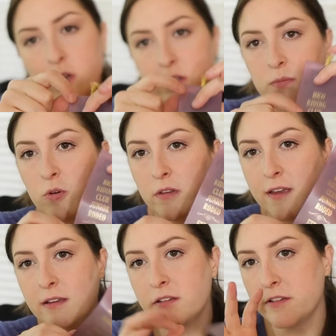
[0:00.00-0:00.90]
where it's more
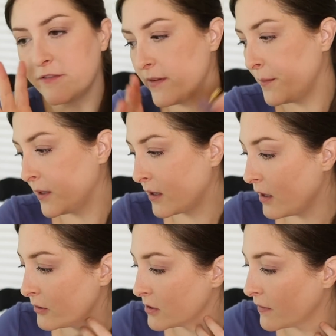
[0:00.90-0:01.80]
like feminine
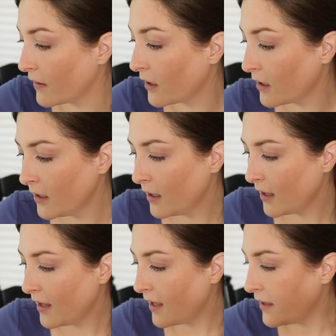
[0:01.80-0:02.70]
colors in there.
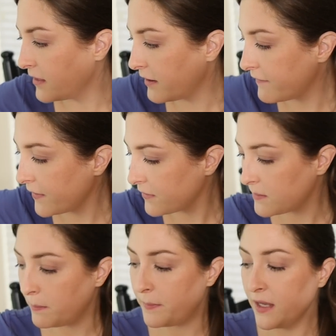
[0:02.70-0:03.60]
And then I found this
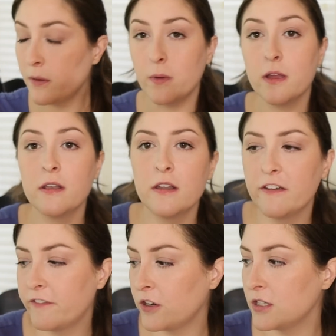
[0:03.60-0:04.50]
big one for